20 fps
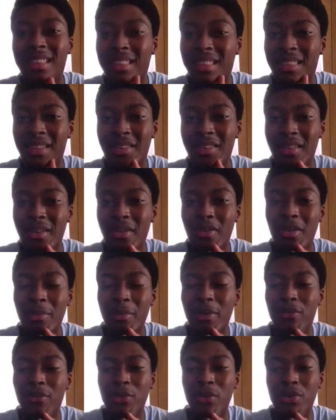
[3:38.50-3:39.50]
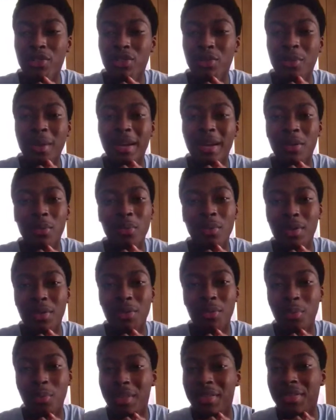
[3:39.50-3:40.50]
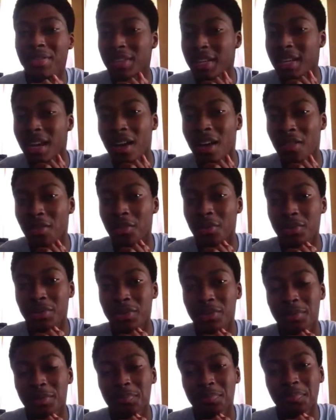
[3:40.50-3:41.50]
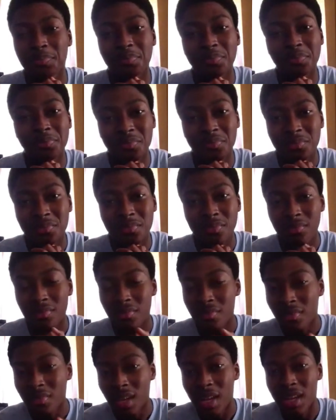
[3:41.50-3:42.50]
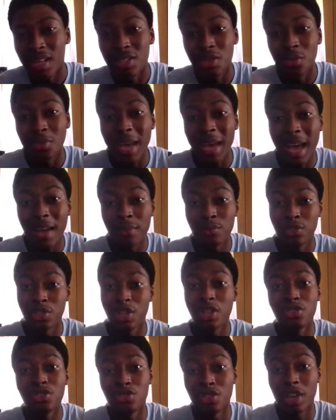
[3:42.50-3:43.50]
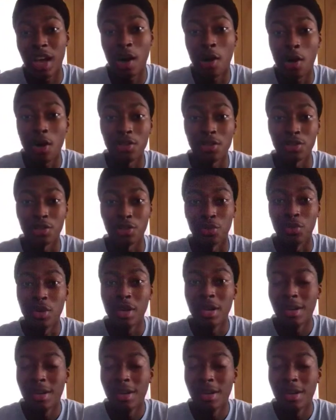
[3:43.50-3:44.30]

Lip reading: they're going to be a force to reckon with the others. And so we have Qin Chao also.